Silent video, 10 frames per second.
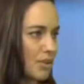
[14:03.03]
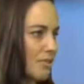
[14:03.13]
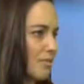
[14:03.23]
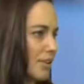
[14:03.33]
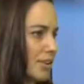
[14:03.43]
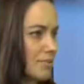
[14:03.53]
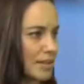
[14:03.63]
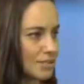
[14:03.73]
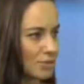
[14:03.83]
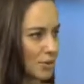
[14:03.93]
and very
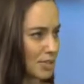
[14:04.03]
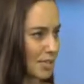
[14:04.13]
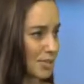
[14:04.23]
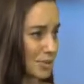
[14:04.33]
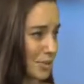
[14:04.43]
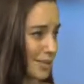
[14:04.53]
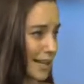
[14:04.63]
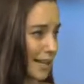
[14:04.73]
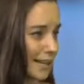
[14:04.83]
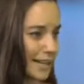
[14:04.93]
much focused on
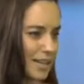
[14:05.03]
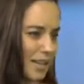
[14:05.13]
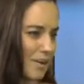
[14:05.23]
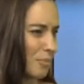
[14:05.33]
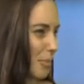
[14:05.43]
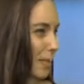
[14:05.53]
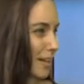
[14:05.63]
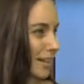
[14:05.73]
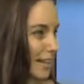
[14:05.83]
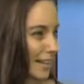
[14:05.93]
storytelling and a lot
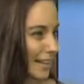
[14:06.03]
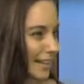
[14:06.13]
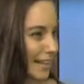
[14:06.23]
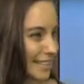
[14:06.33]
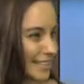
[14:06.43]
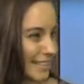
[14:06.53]
more connected to the